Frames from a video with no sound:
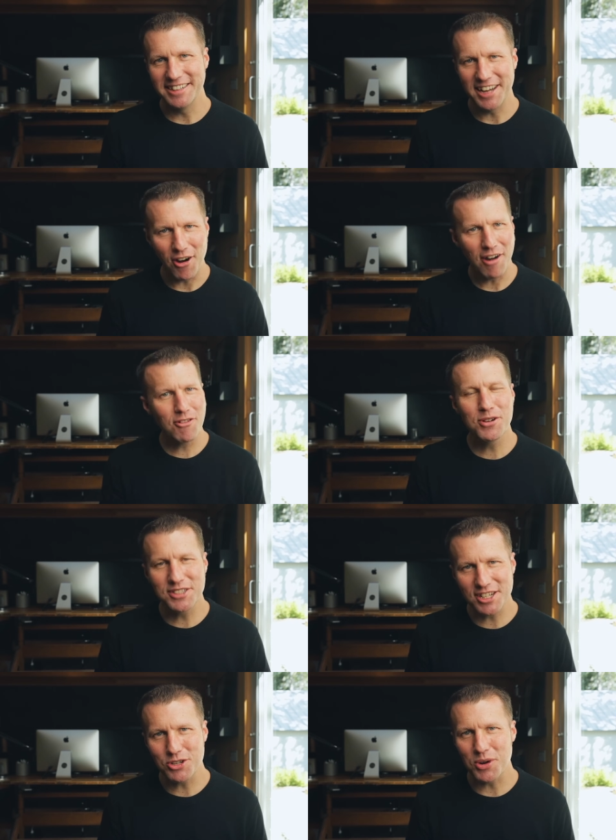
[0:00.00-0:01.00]
Now, everyone's
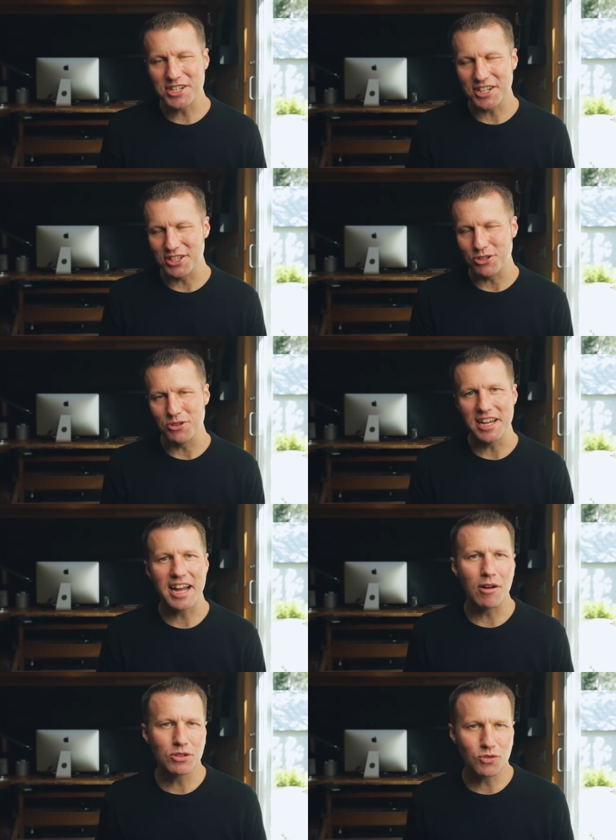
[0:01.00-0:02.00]
situation is unique.
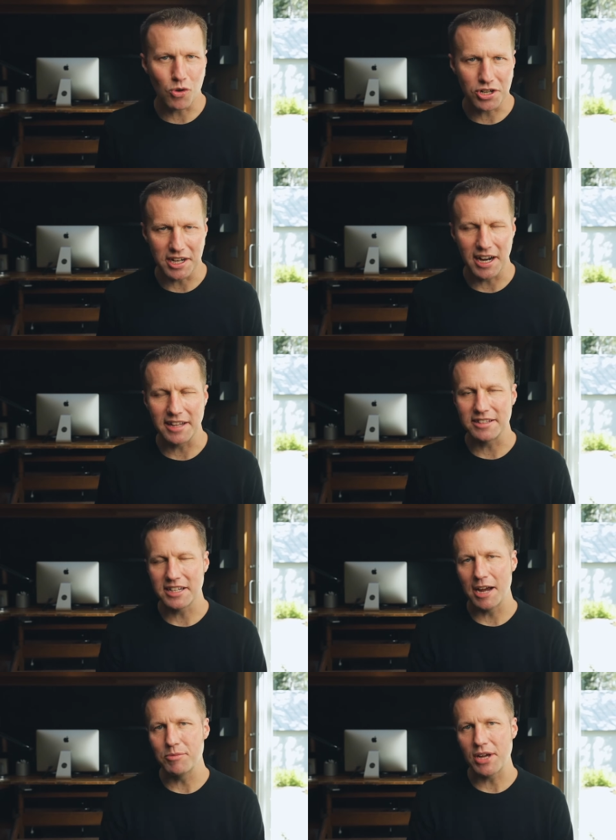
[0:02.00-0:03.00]
I was fortunate at the
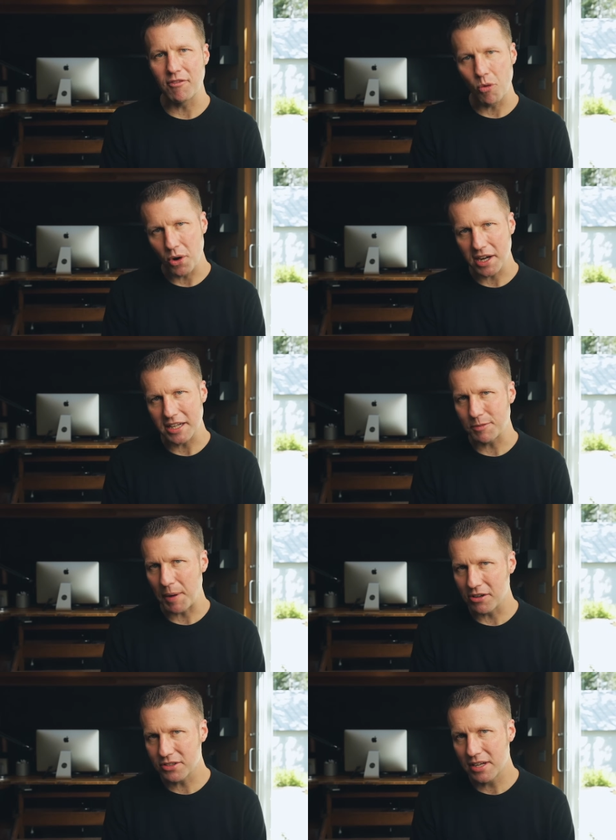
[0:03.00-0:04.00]
time to have a working
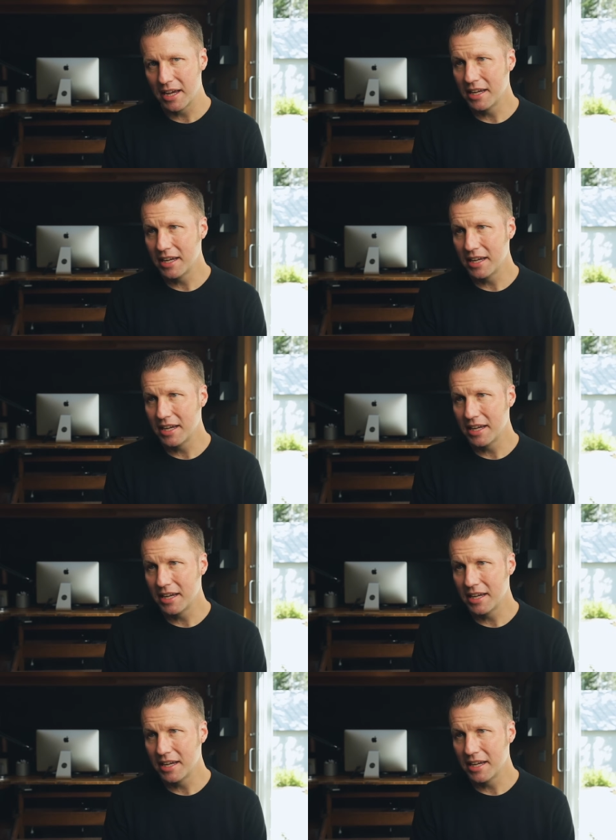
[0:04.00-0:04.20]
spouse.